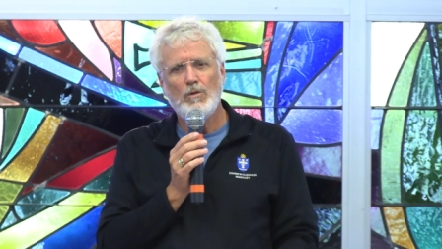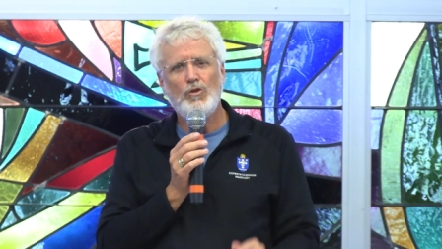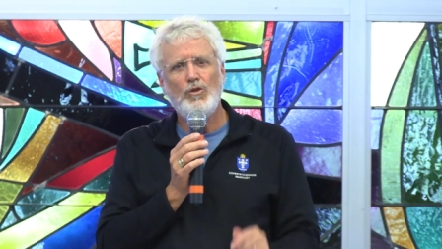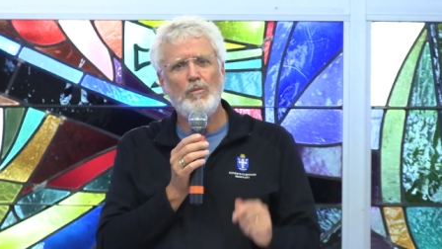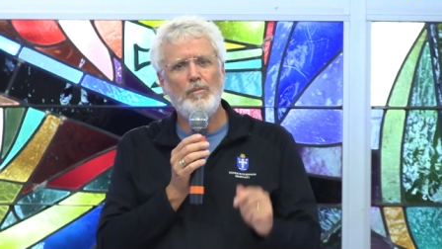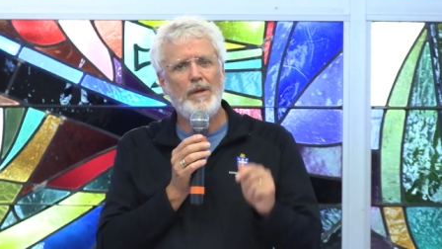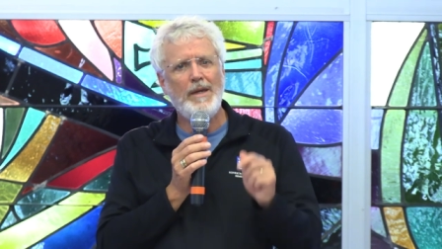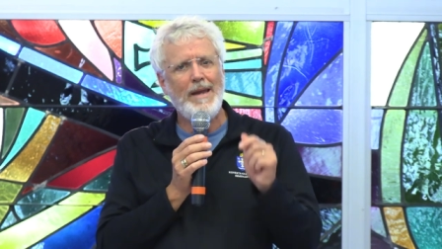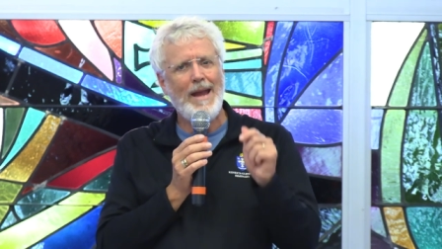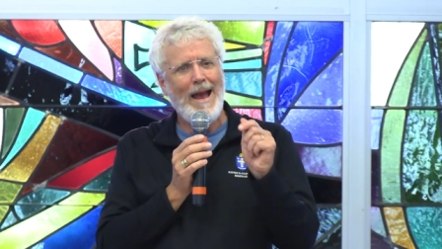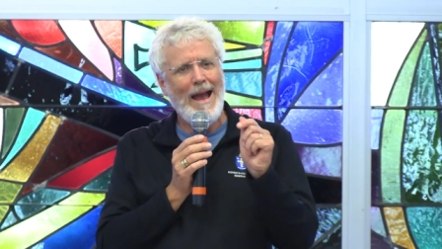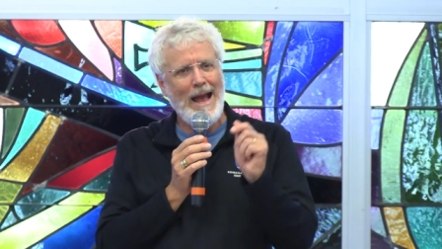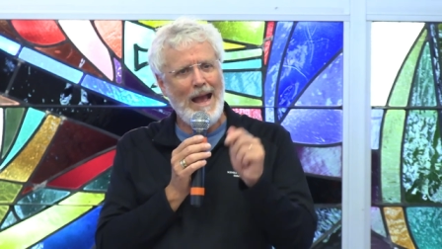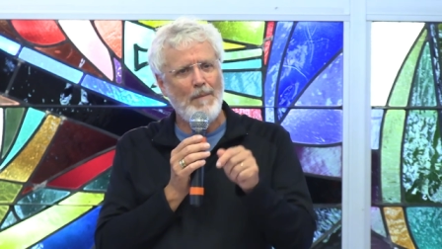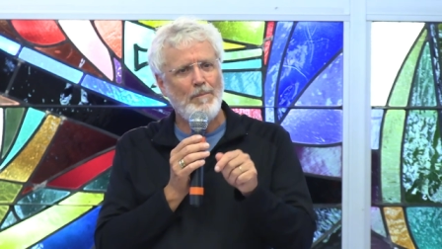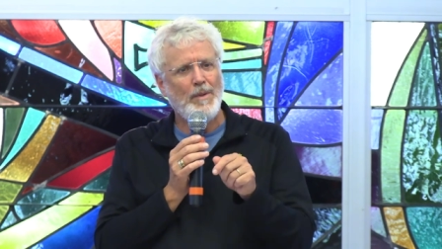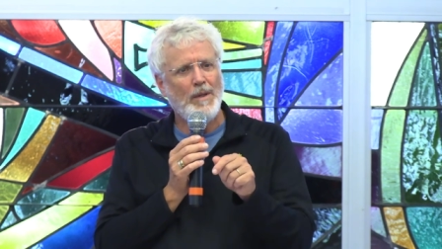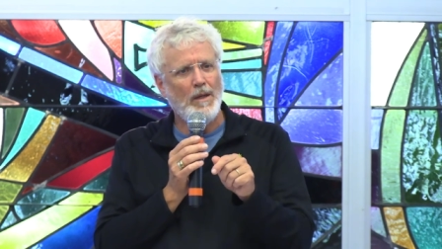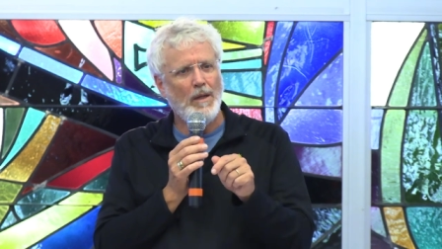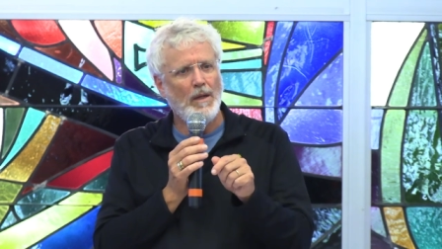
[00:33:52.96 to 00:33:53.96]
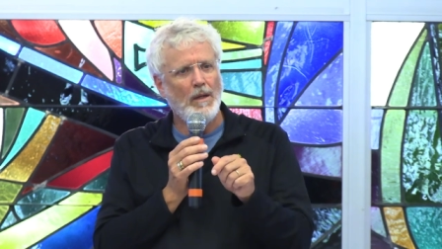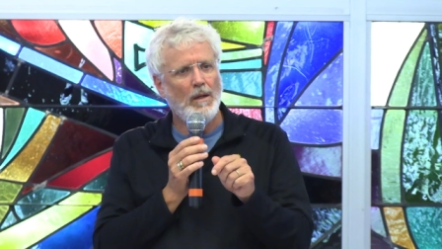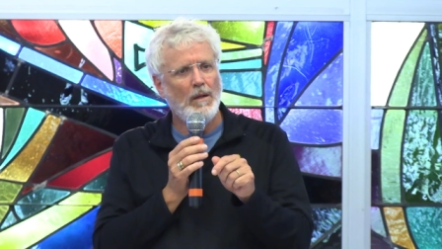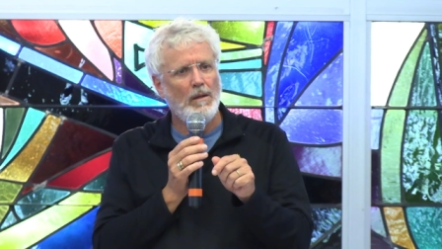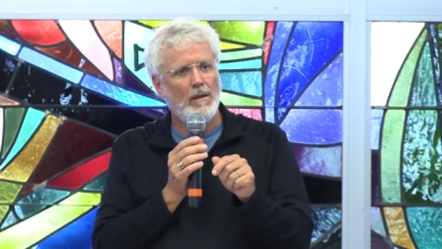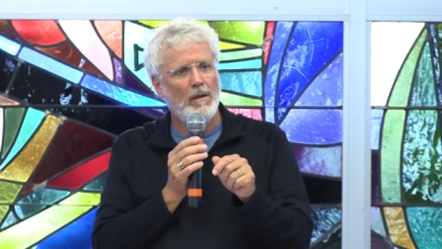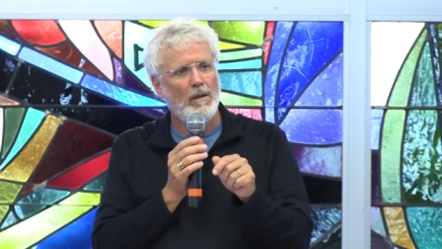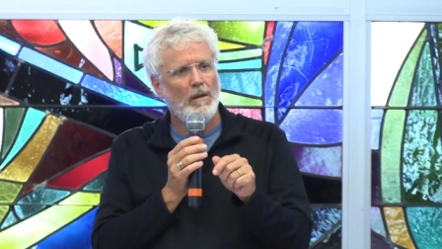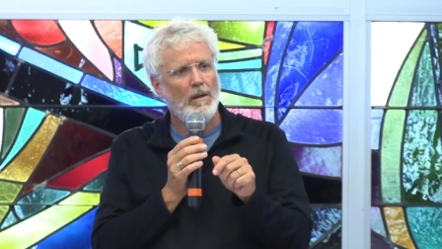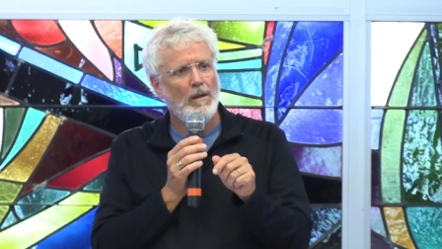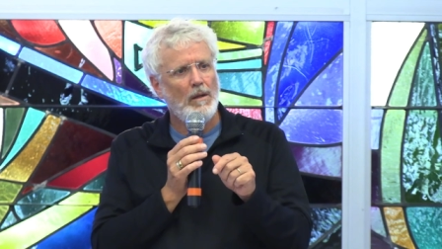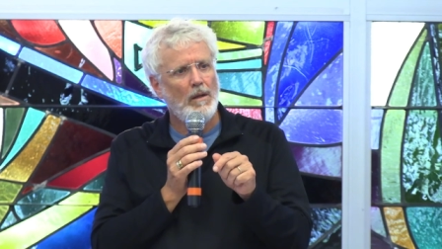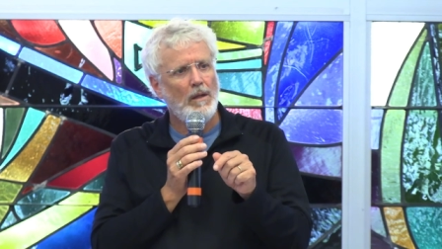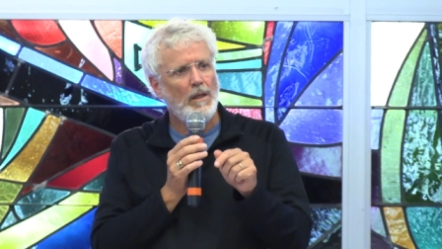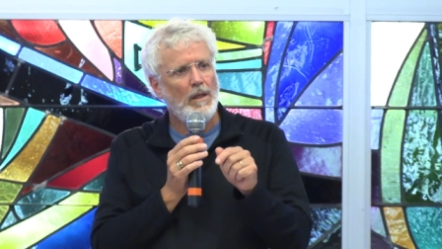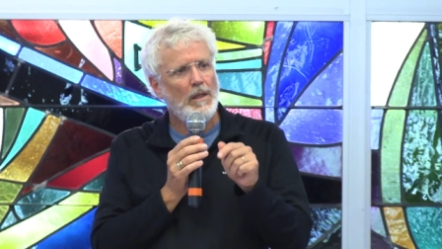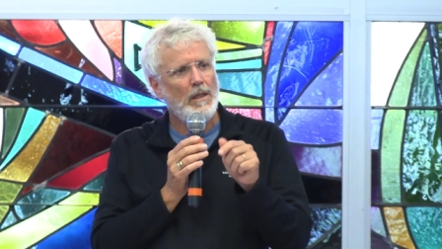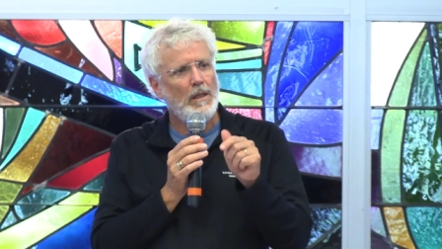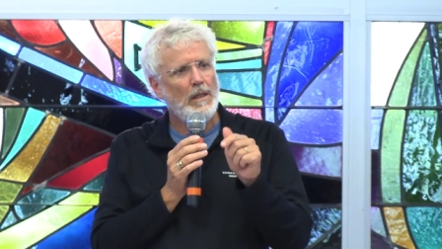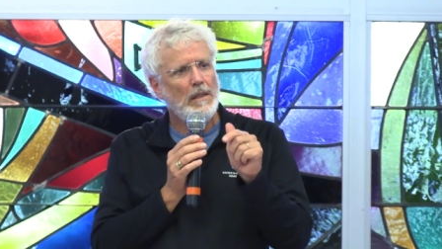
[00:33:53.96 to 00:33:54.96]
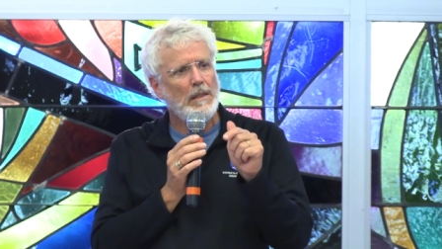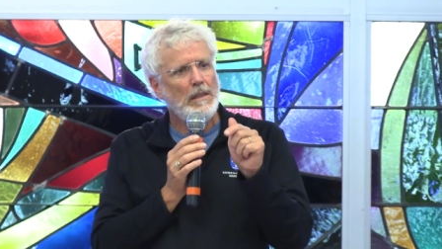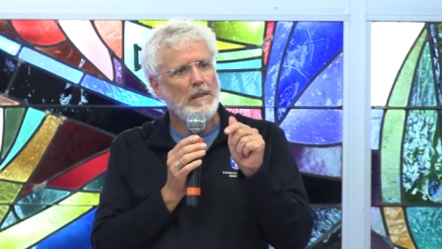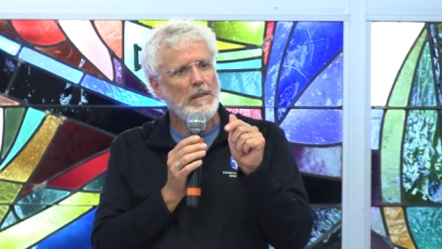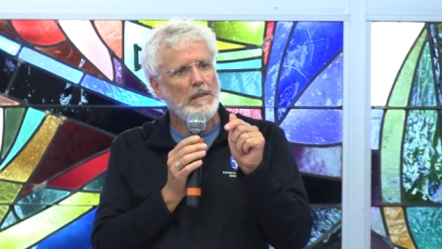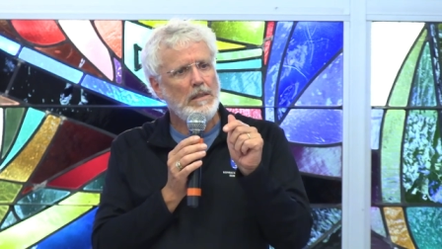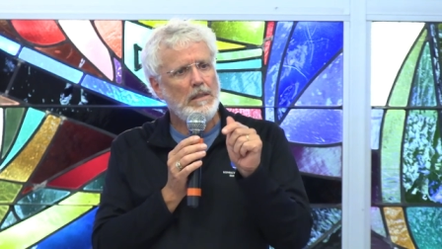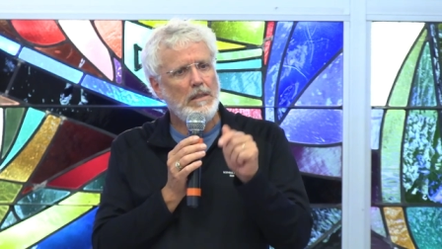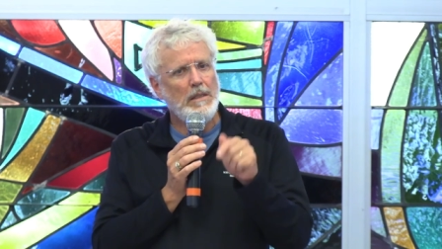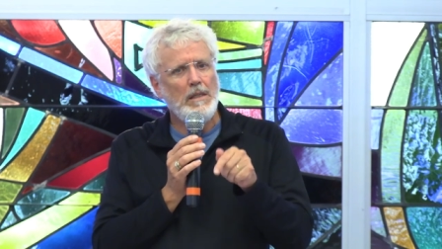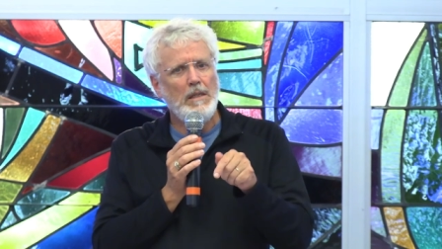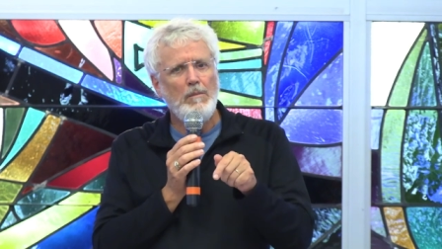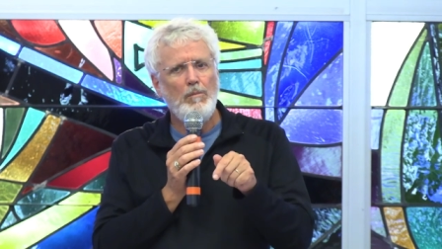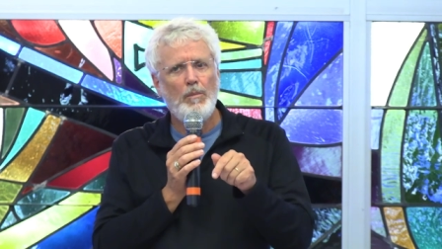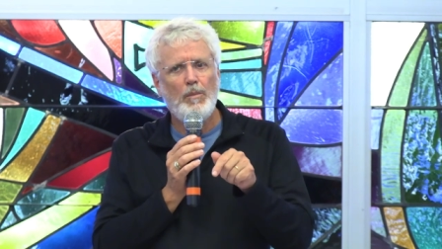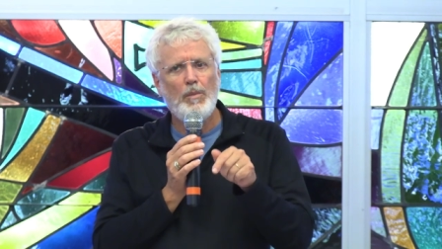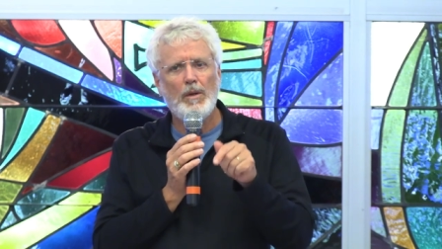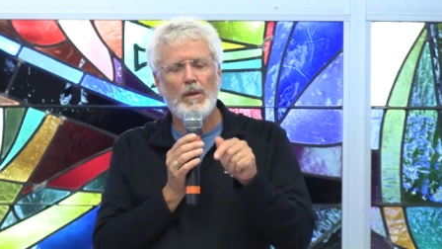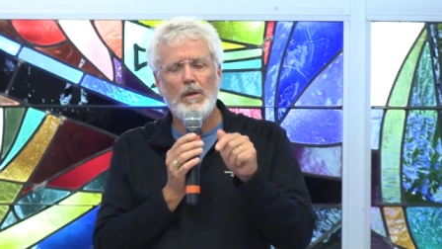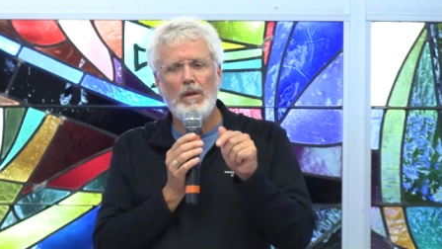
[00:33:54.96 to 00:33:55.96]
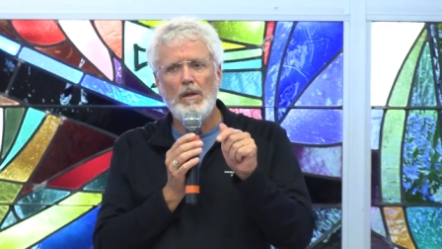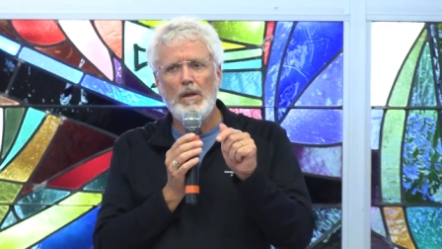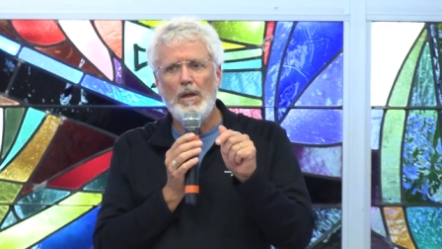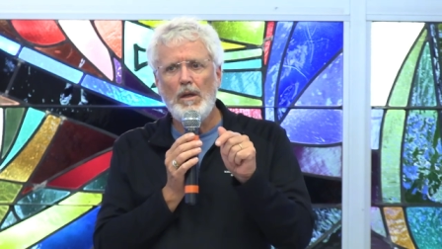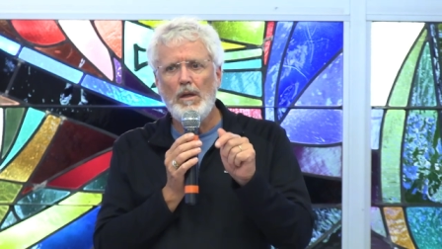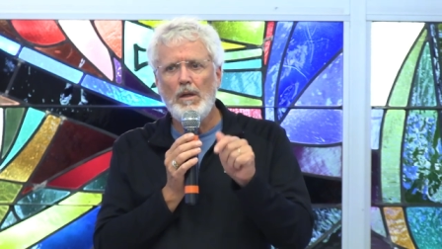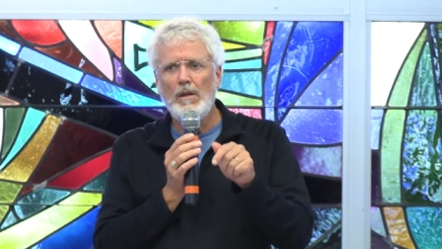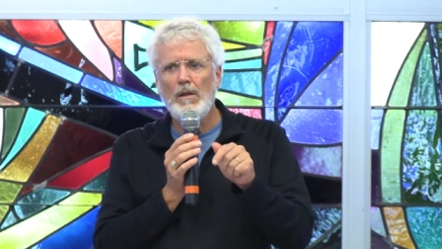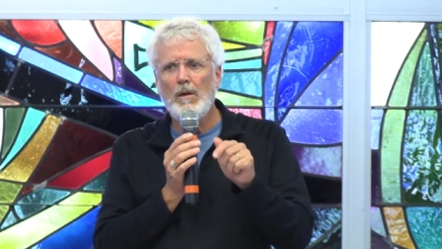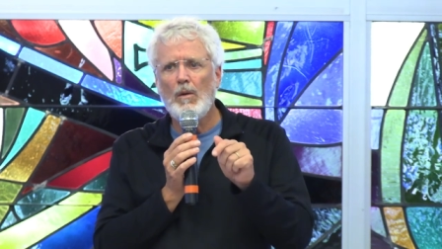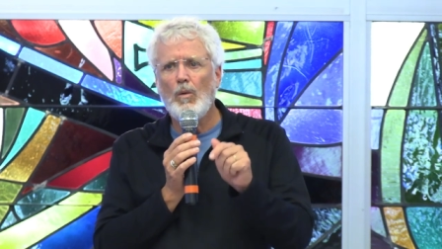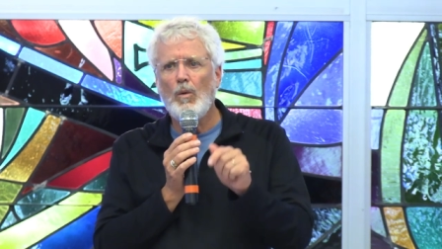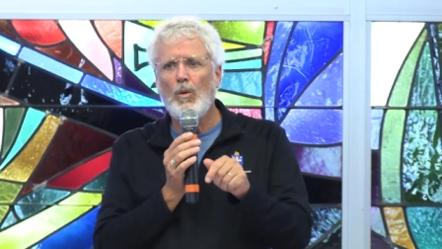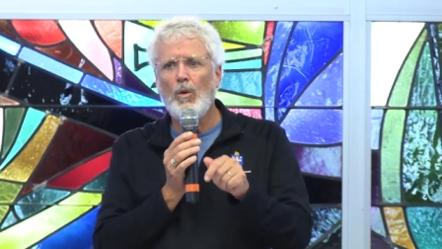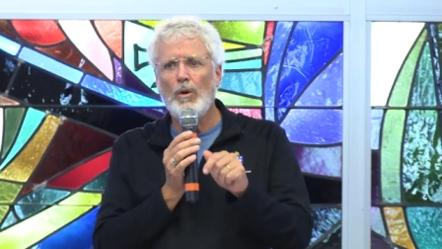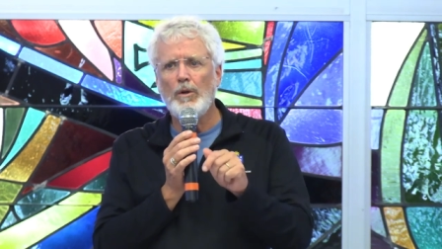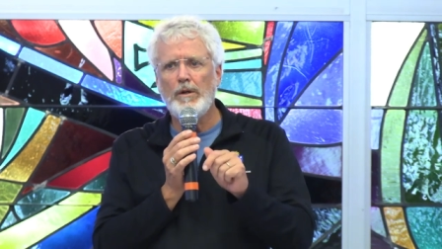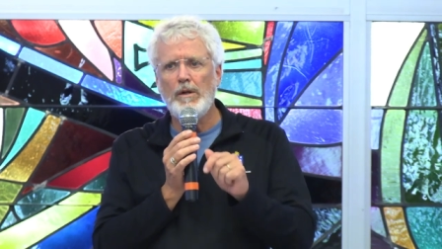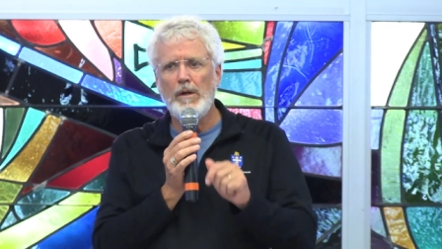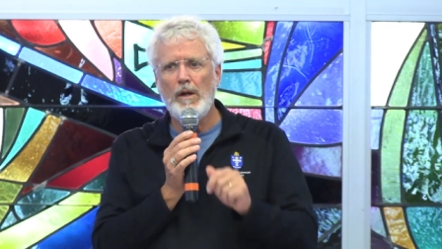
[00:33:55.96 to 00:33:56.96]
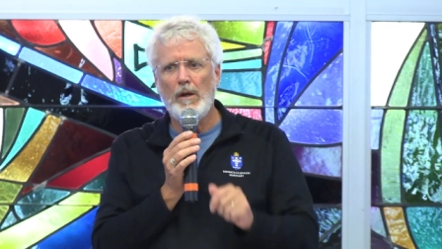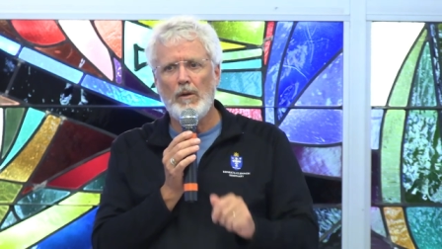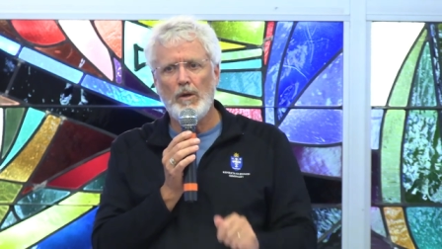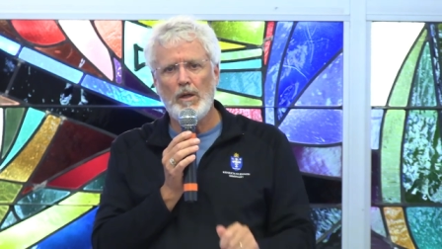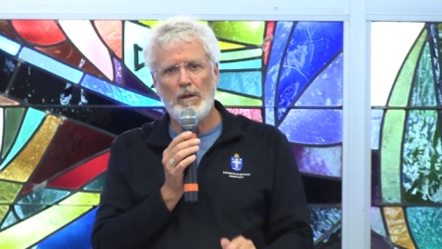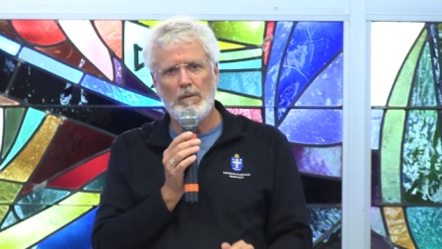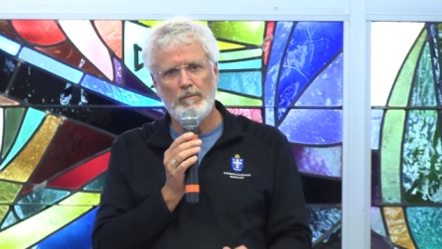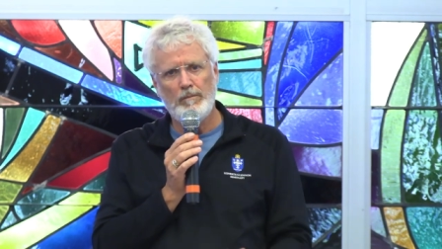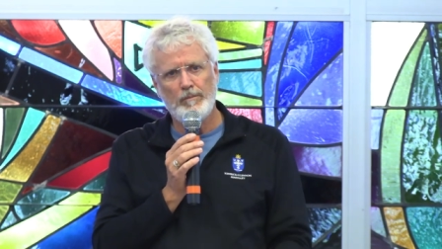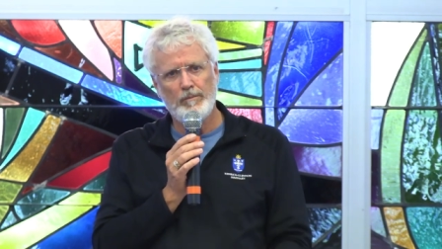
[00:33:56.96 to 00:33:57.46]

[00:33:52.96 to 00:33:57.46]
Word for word: to be happy deep in the ordinary.